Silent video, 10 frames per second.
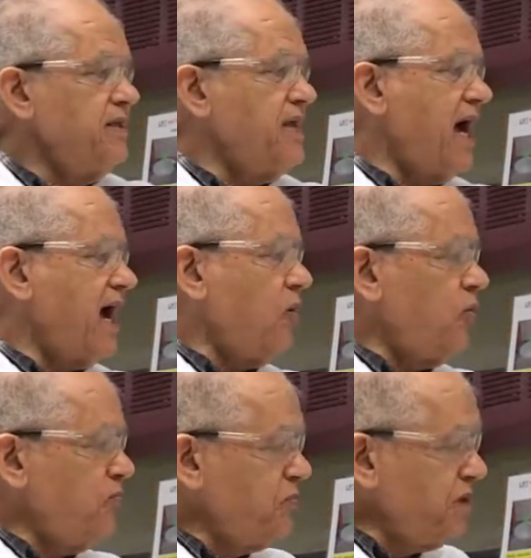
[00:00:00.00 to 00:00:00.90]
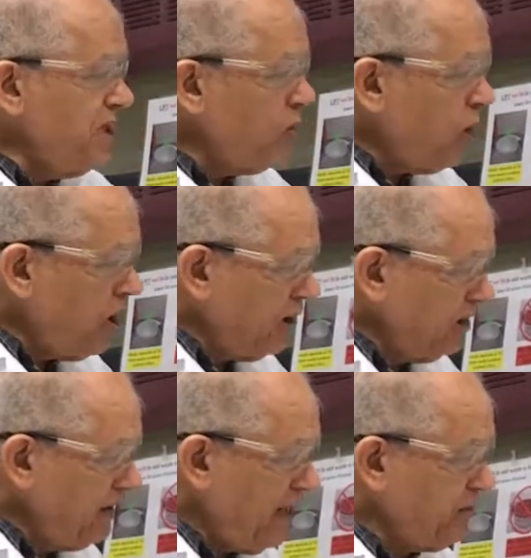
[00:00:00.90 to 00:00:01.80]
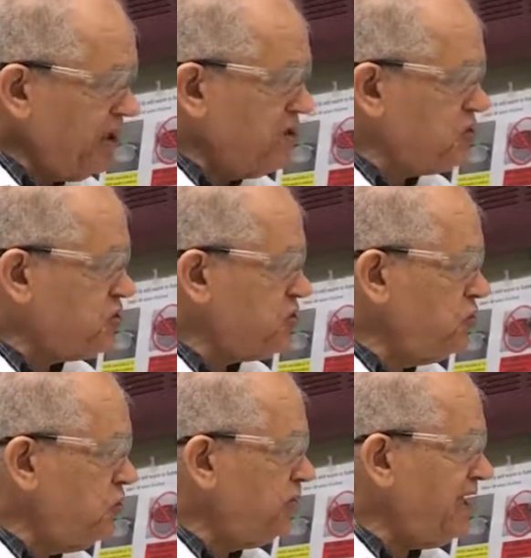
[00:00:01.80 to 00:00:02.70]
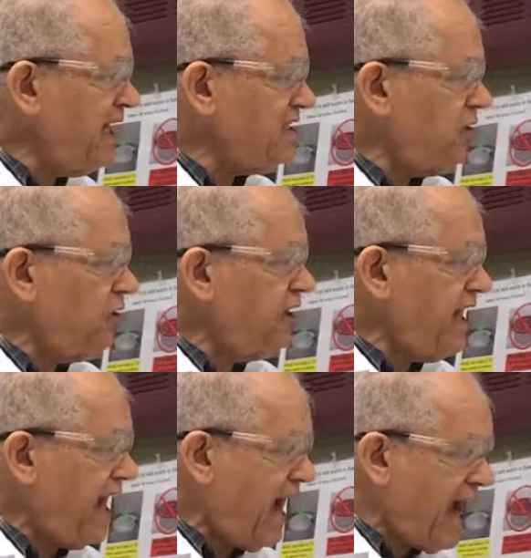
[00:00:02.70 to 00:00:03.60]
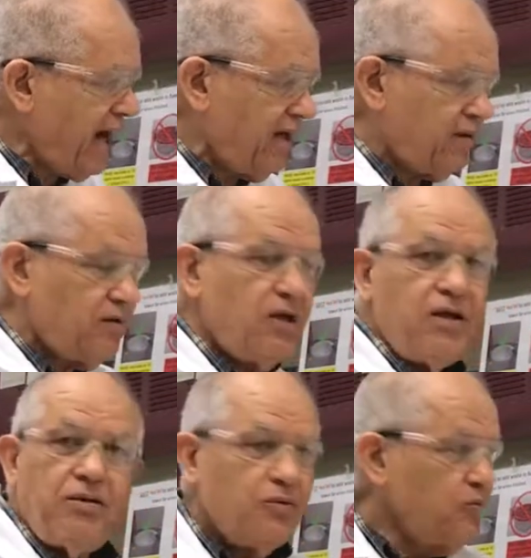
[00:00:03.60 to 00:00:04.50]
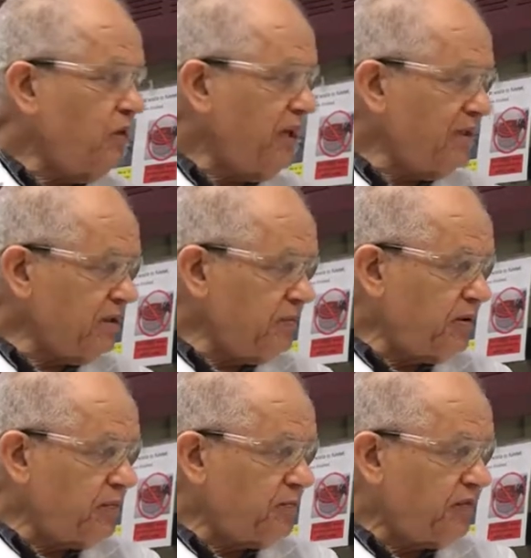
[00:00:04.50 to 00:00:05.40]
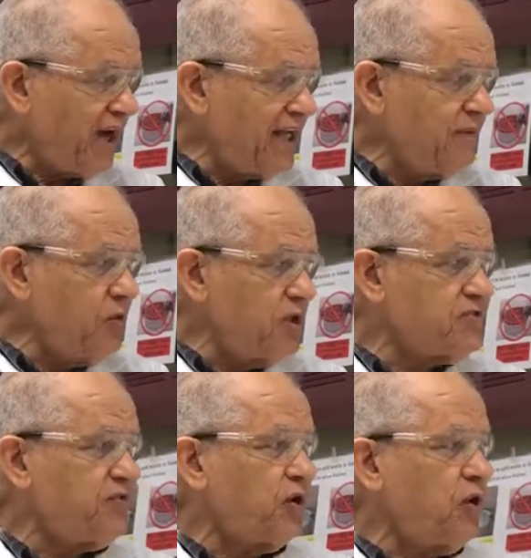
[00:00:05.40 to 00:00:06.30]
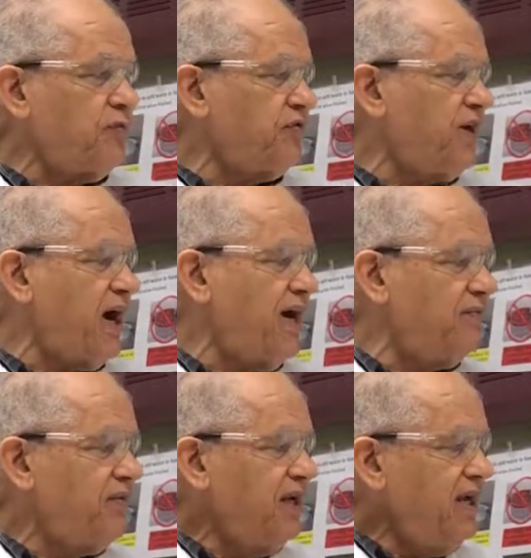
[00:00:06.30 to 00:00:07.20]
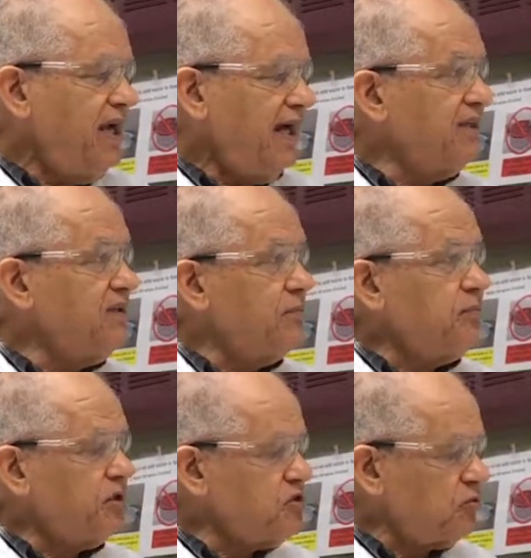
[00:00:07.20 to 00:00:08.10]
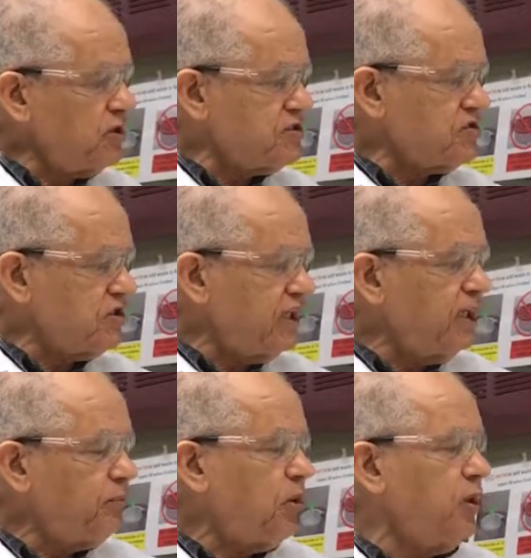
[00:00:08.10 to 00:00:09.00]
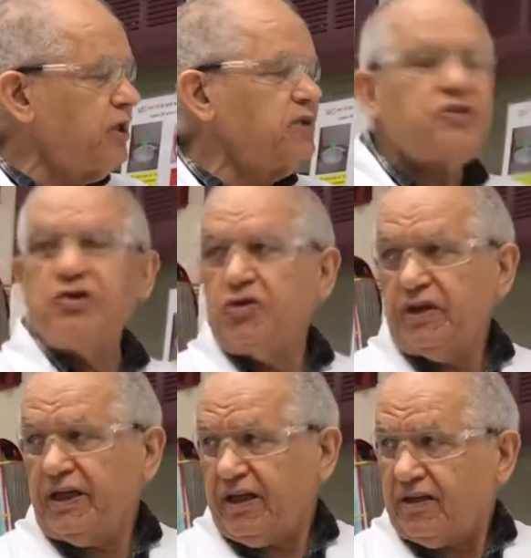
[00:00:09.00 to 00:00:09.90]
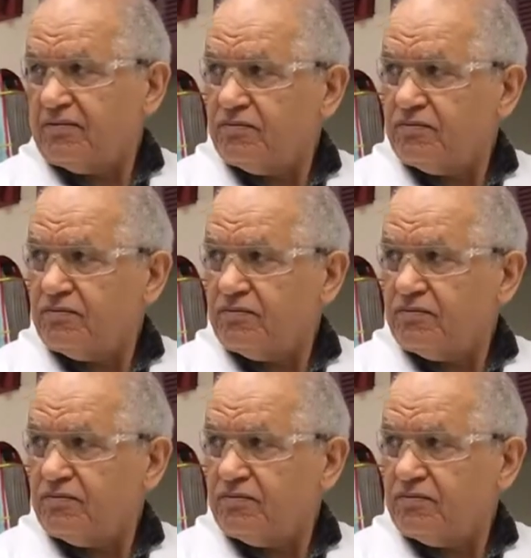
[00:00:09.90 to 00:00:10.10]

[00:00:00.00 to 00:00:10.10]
Now V1, I'm gonna assume that's only air, and volume was 405, and temperature was 3.2 here.